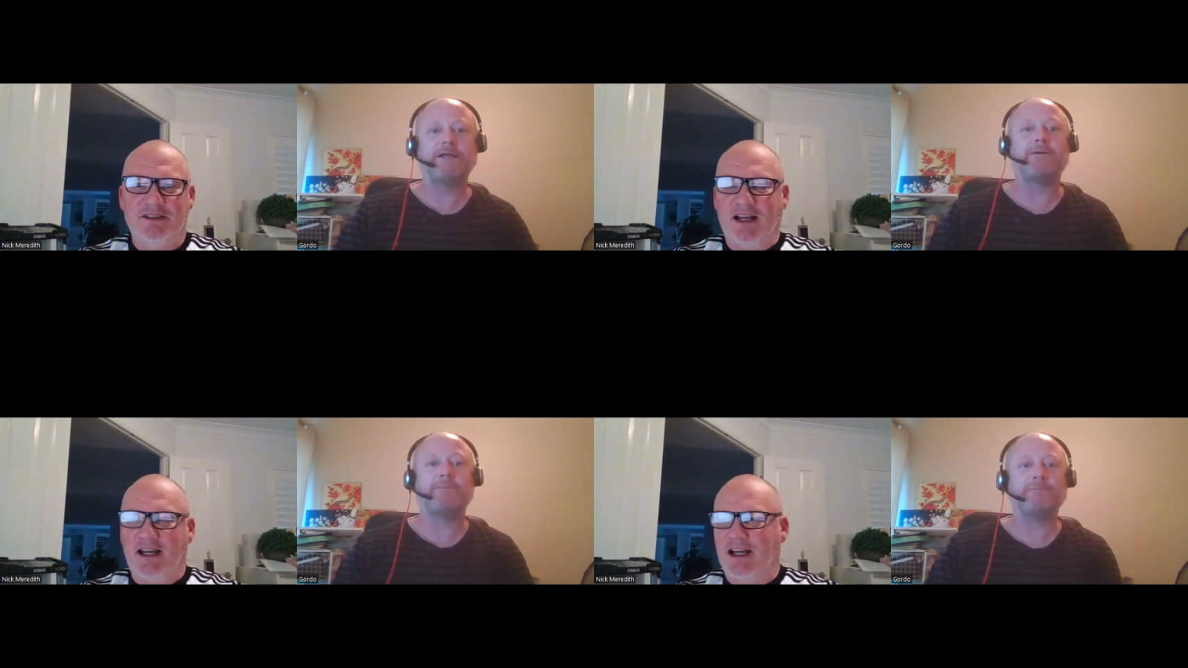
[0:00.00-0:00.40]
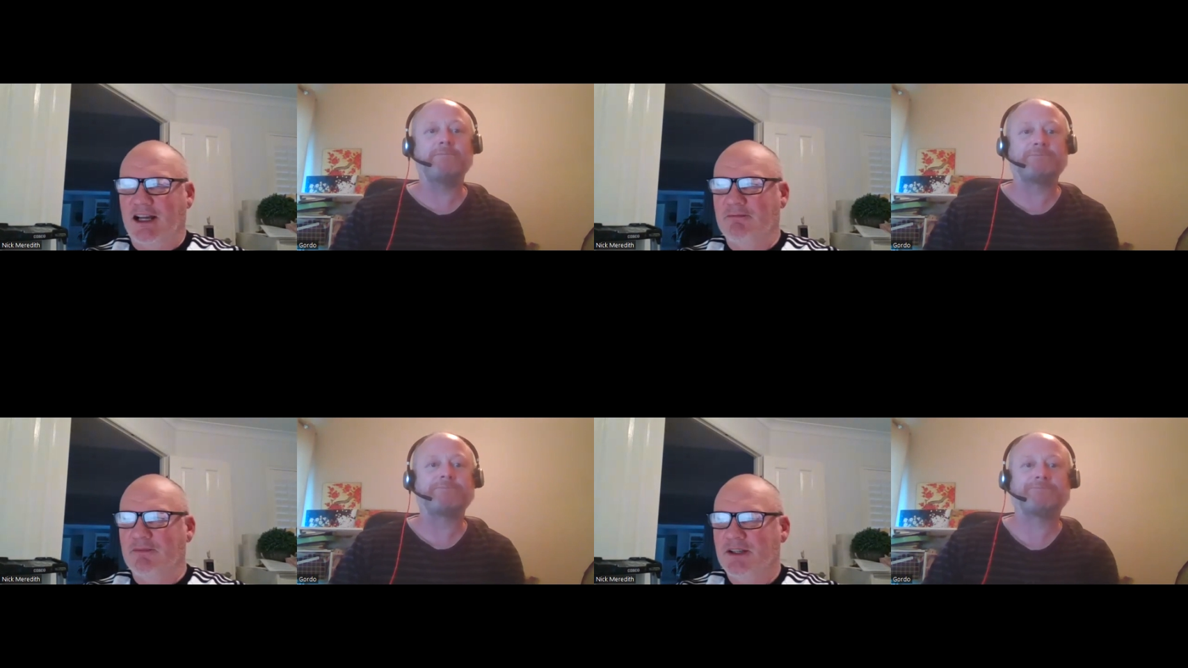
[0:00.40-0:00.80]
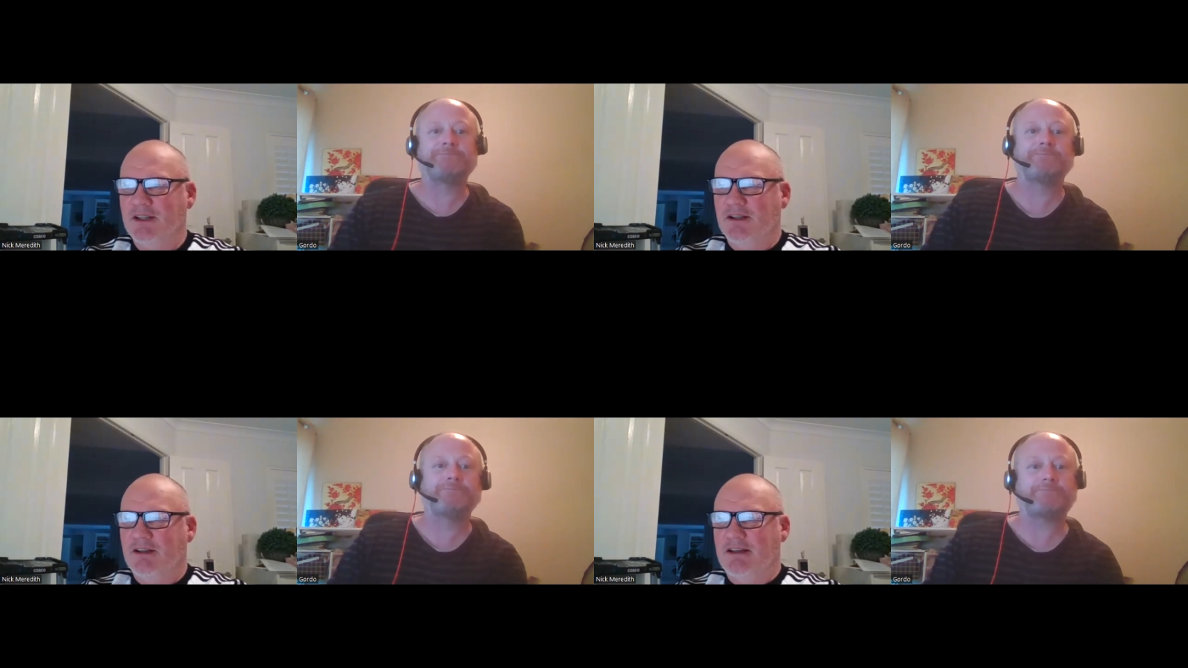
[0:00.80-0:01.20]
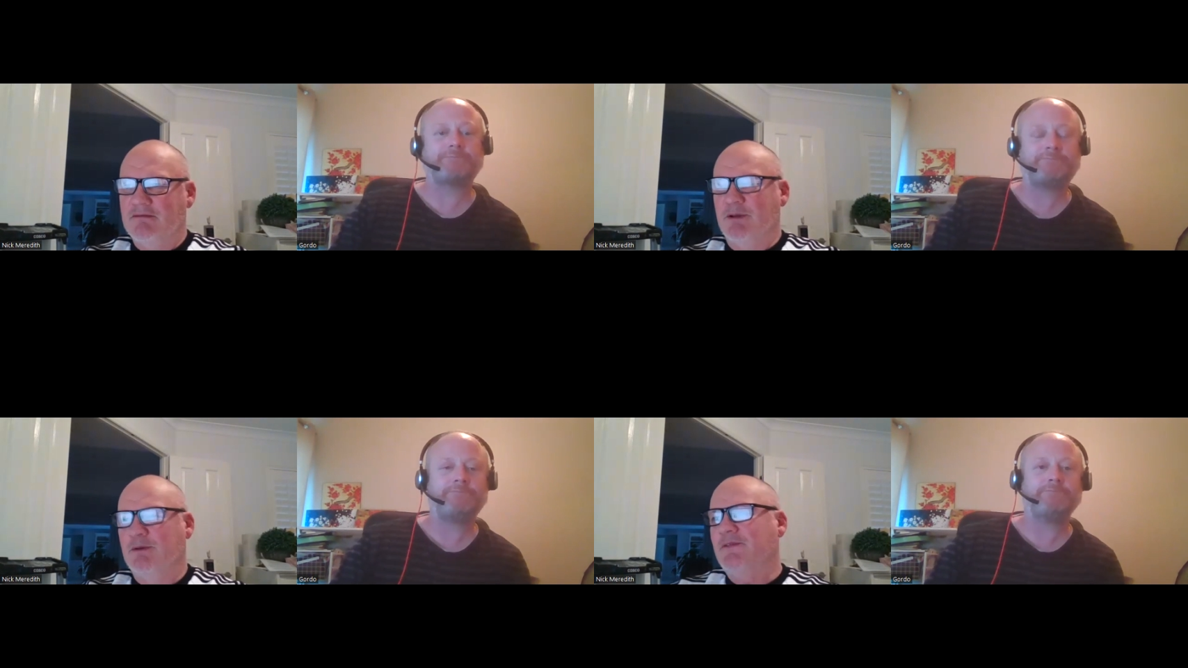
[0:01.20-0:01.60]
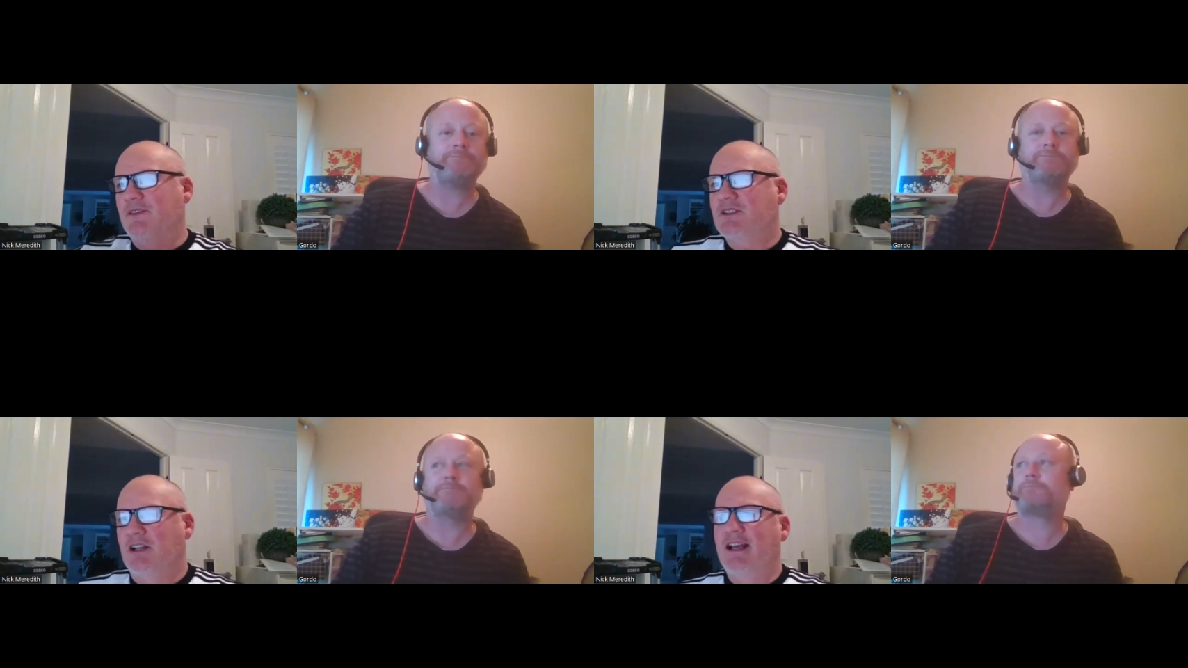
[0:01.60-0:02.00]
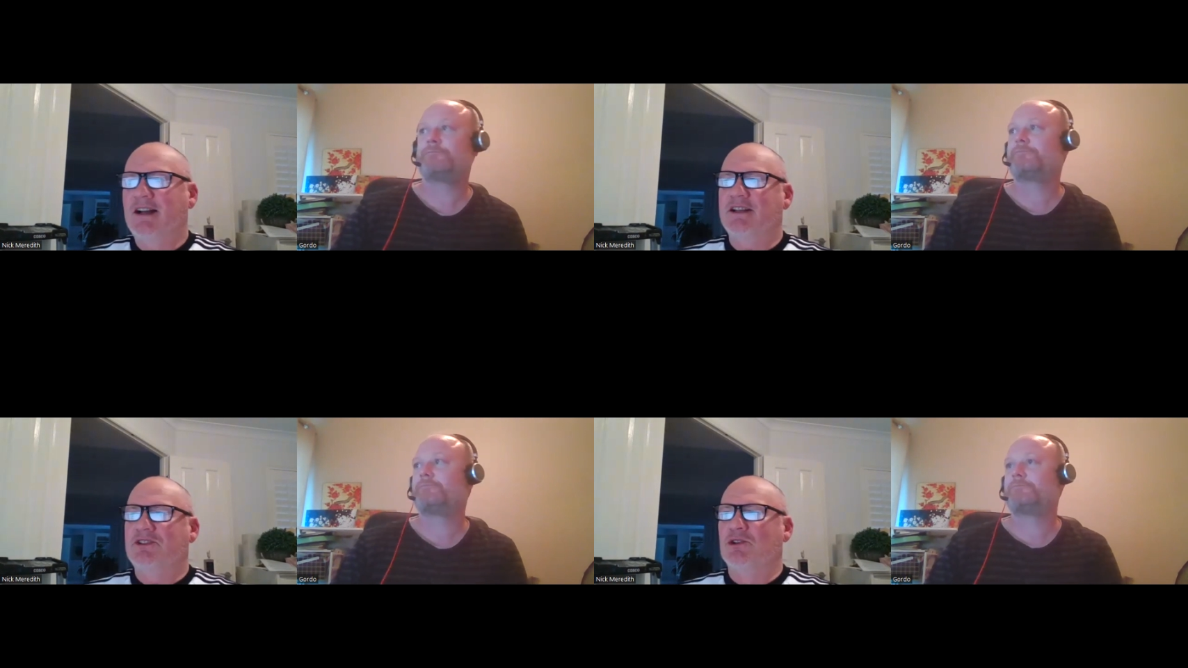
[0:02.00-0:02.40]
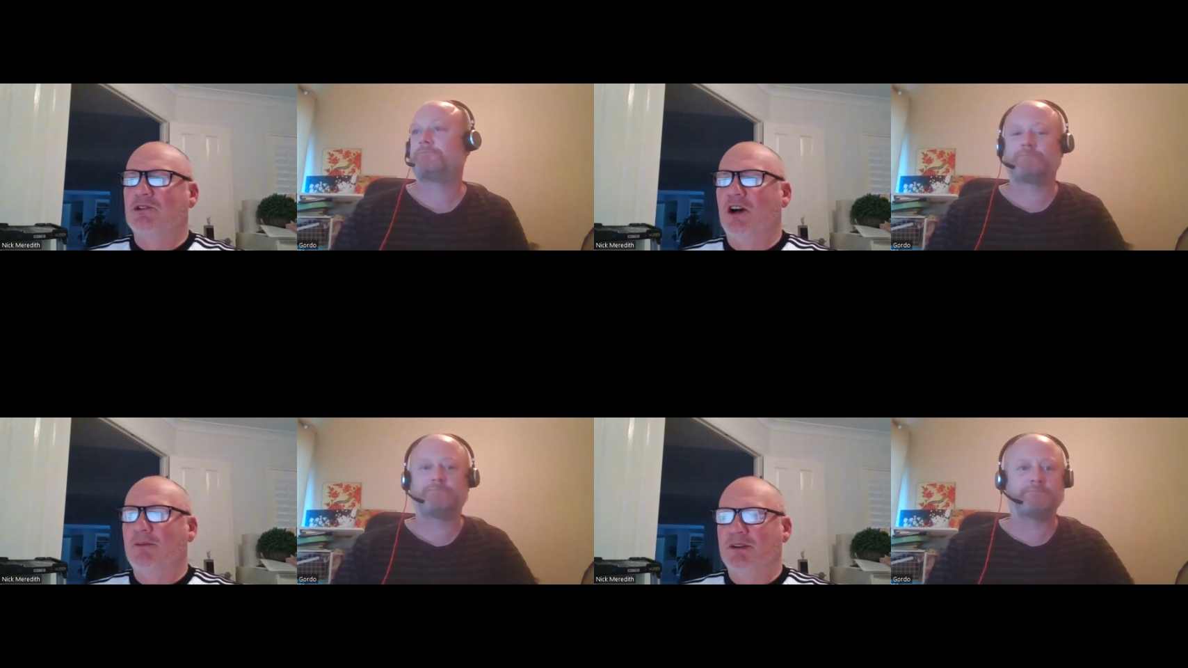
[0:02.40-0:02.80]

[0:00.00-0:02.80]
Speaker 1: Yeah. Um, and if it's cloudy, it's all right.